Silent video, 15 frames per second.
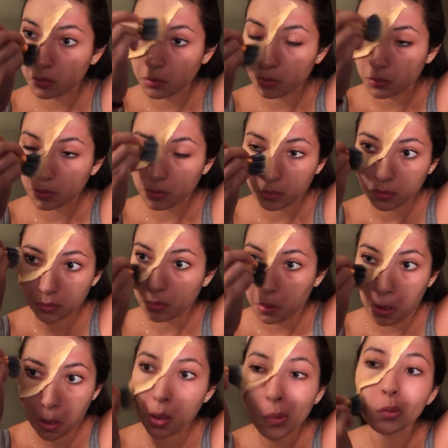So
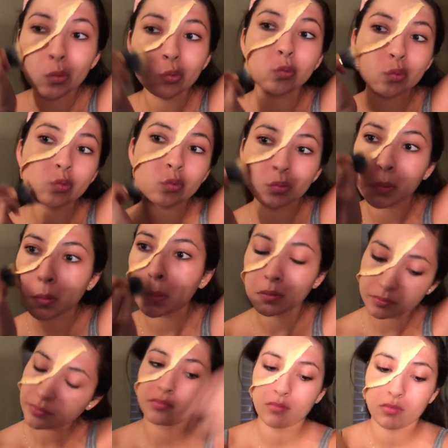make sure
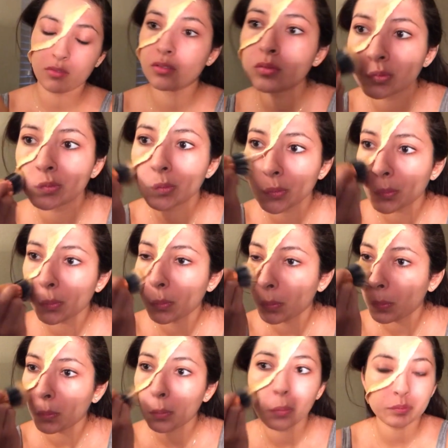you also
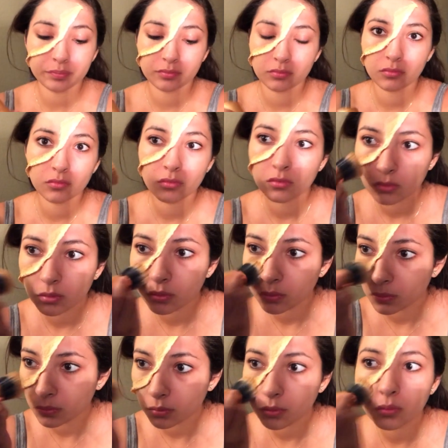apply foundation
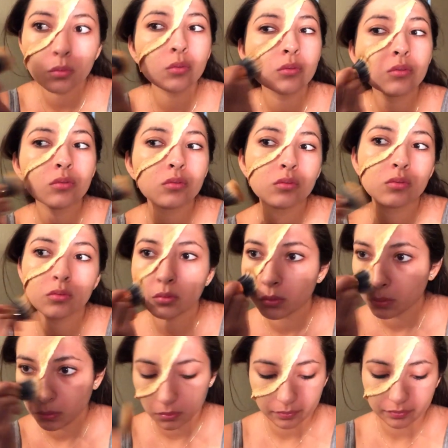to the
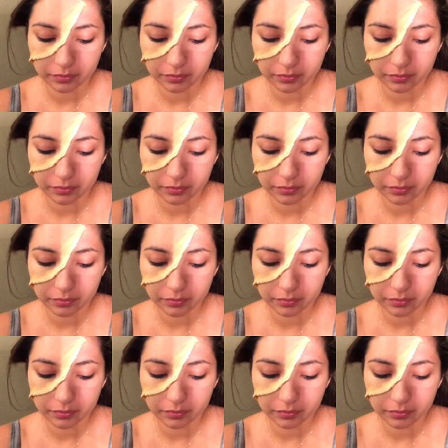tissue and the